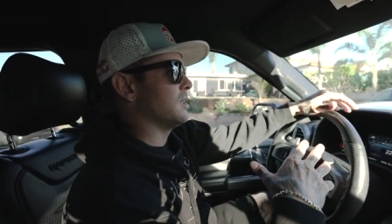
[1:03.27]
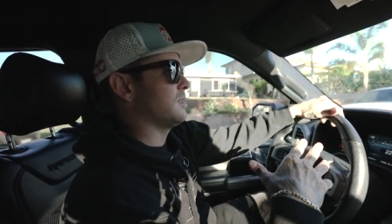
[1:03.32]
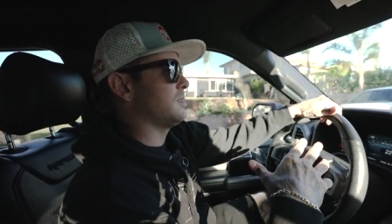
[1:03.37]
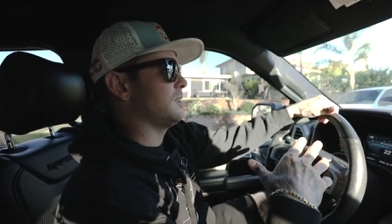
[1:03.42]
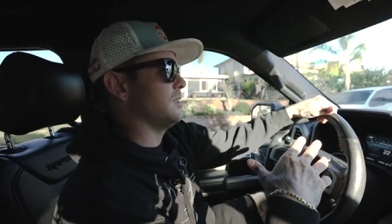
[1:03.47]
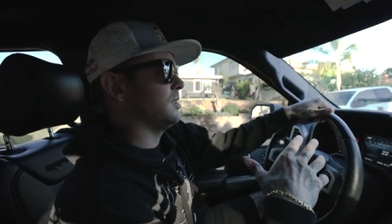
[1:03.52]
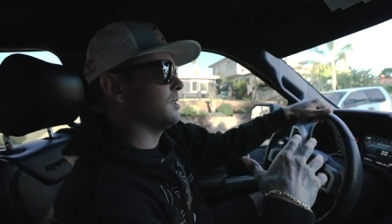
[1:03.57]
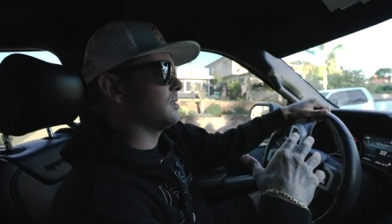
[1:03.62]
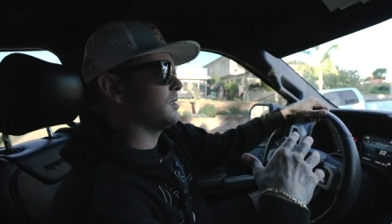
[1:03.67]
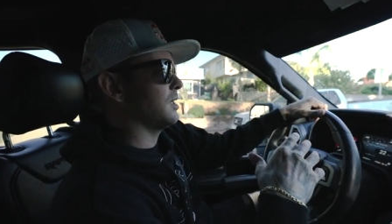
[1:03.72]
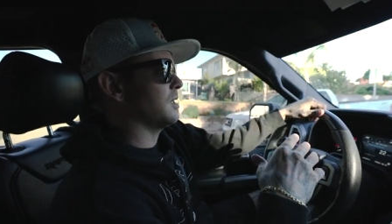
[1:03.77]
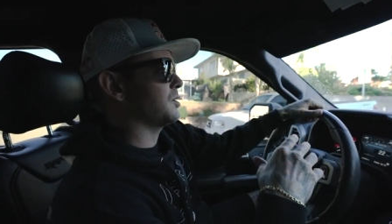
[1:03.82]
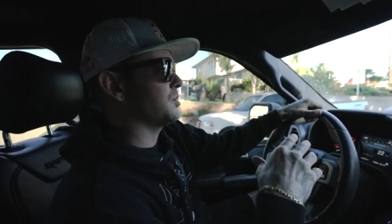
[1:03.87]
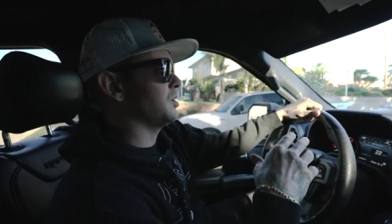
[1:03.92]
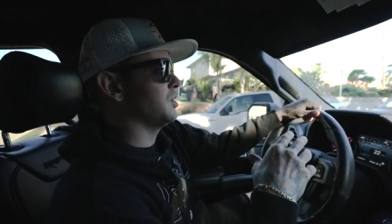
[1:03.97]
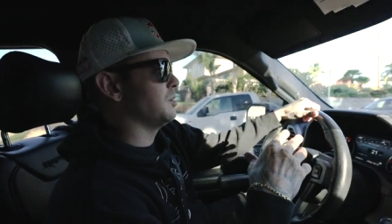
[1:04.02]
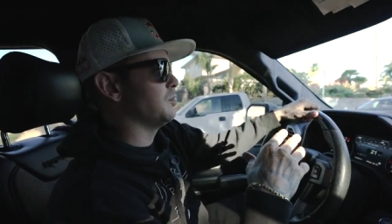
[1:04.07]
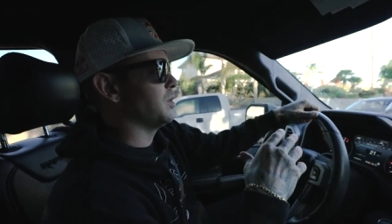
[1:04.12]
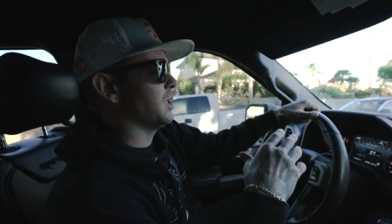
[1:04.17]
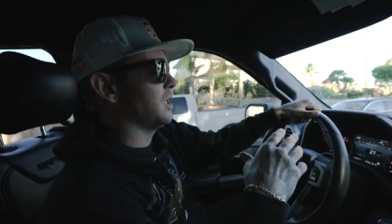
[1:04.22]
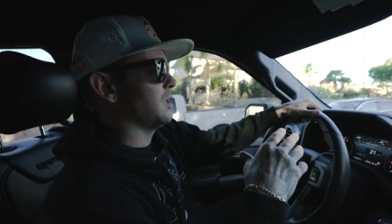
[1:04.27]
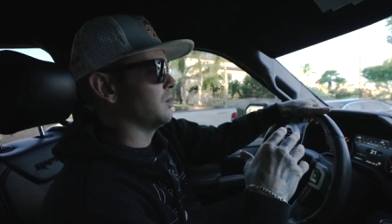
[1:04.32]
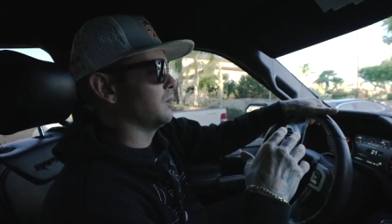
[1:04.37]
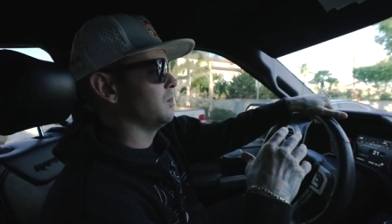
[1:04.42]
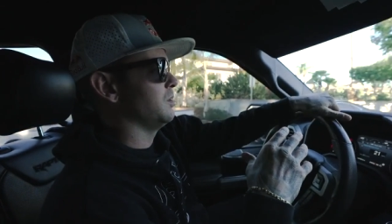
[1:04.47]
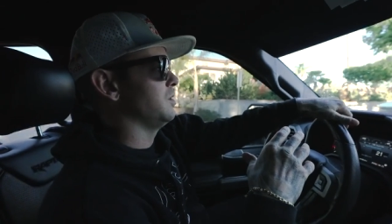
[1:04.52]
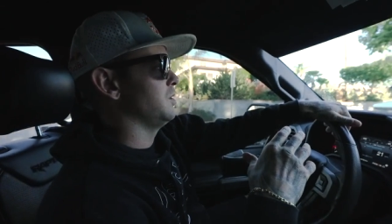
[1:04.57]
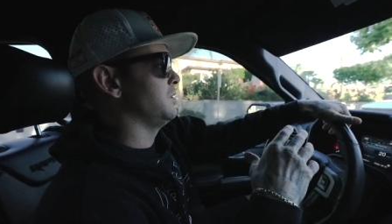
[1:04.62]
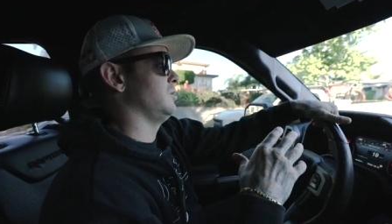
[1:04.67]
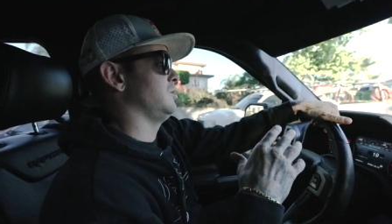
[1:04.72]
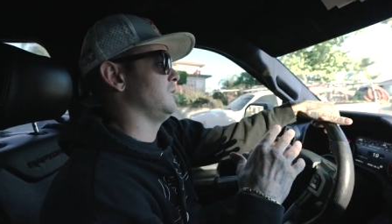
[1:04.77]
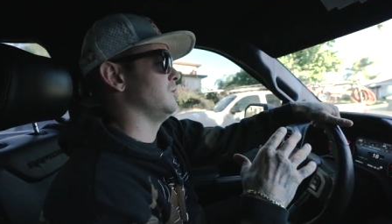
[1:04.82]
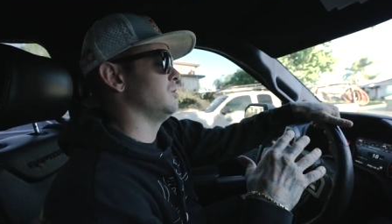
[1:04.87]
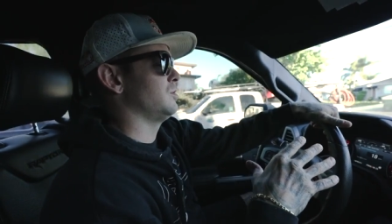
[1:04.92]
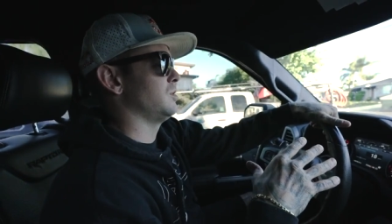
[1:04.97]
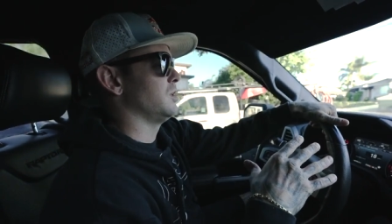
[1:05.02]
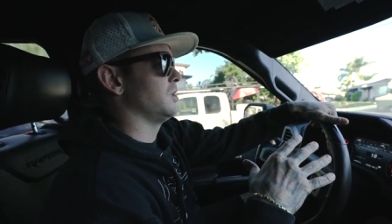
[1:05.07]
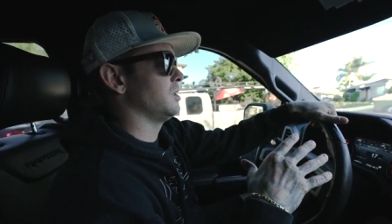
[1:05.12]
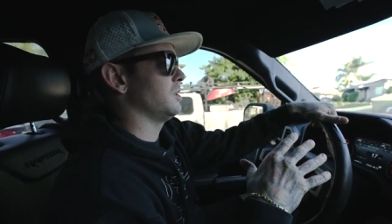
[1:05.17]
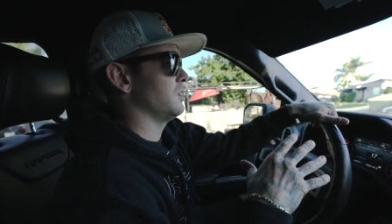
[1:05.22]
It's it's actually about
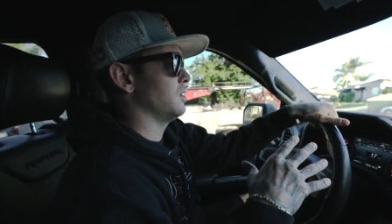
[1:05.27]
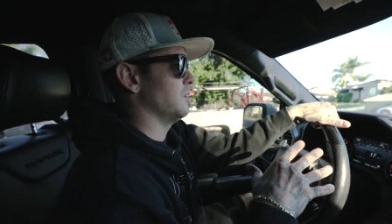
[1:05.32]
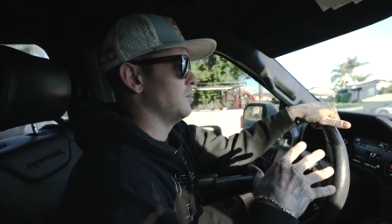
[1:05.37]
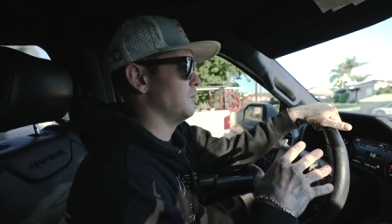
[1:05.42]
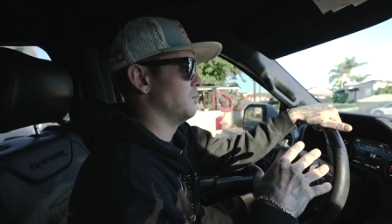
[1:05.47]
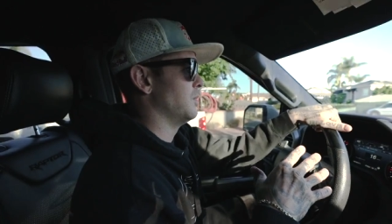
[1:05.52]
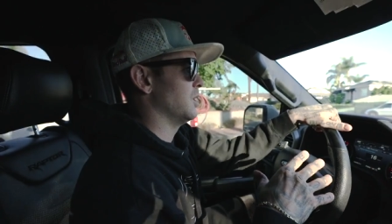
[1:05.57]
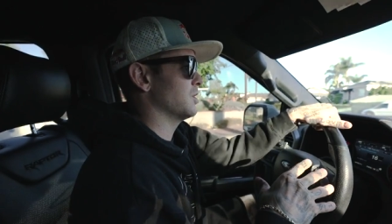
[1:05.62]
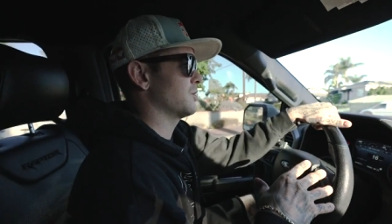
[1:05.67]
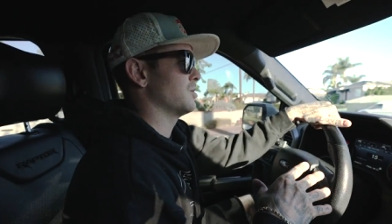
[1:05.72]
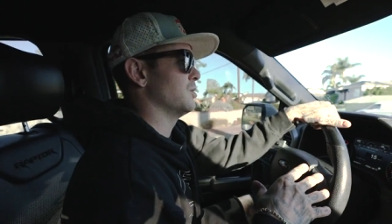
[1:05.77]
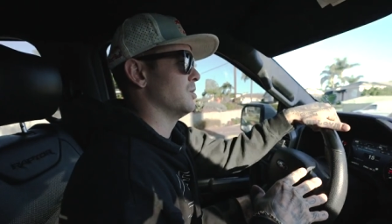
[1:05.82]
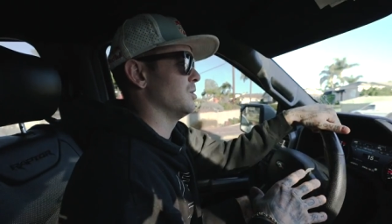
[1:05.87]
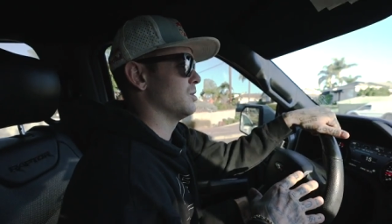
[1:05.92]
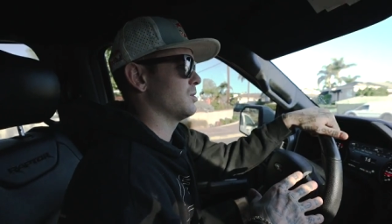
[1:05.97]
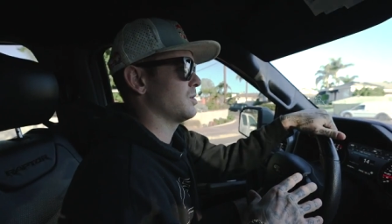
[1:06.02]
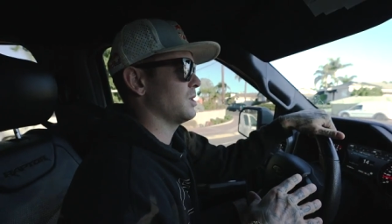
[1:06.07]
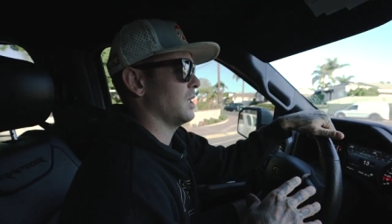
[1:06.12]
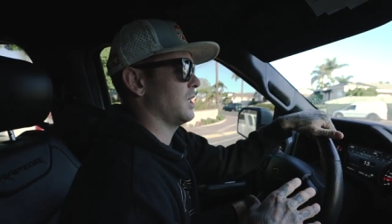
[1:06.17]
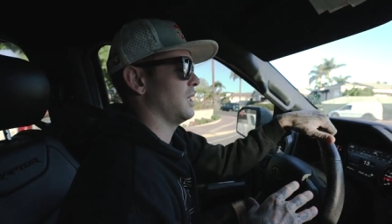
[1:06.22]
using muscles